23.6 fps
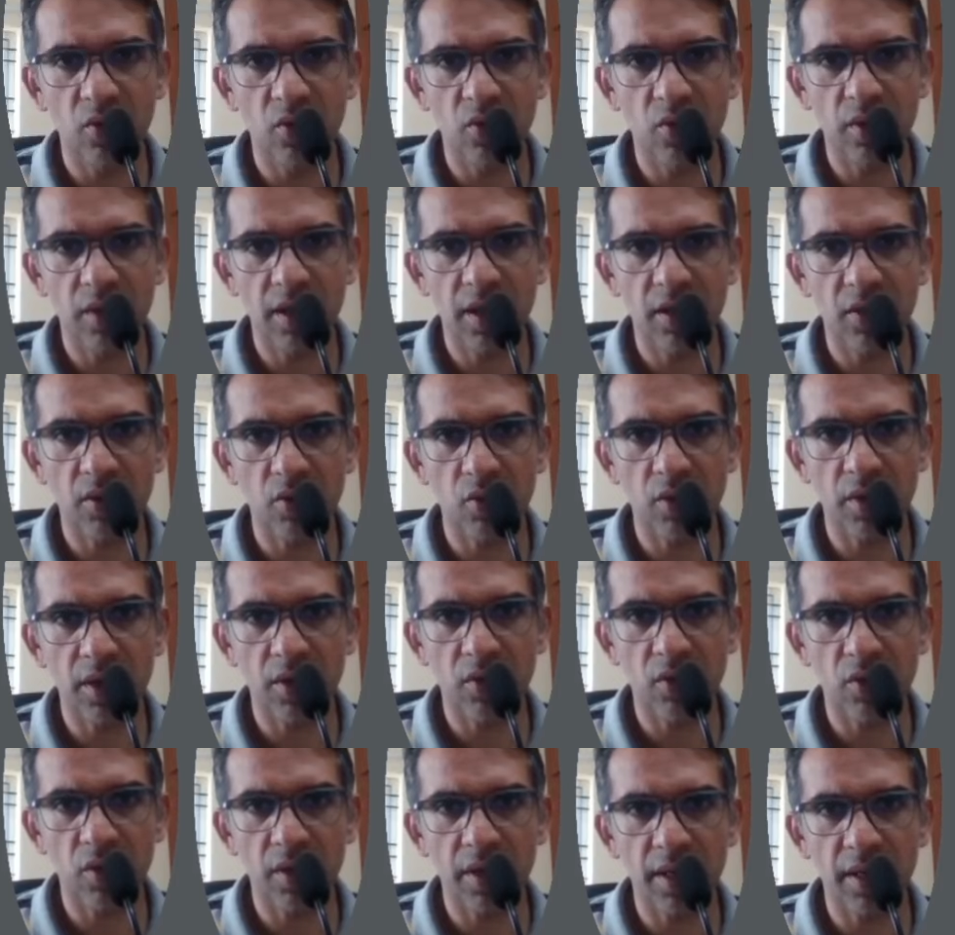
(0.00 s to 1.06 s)
okay okay
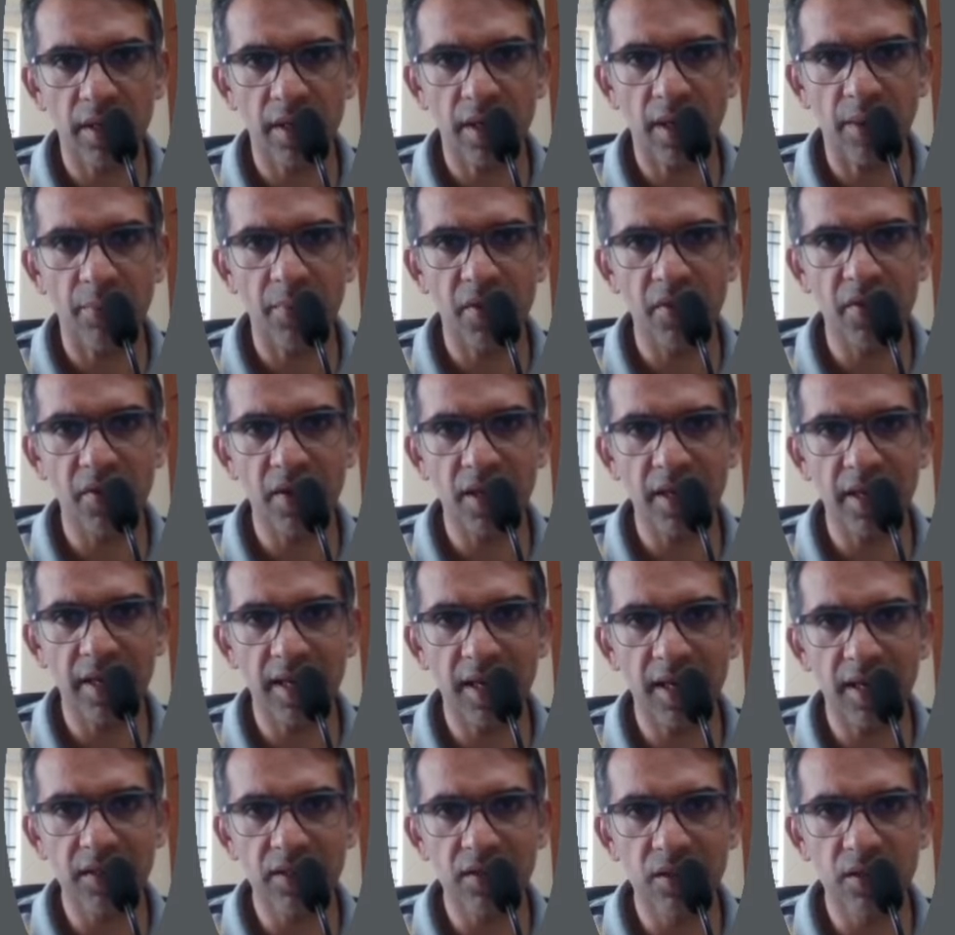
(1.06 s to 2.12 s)
okay yeah basically i asked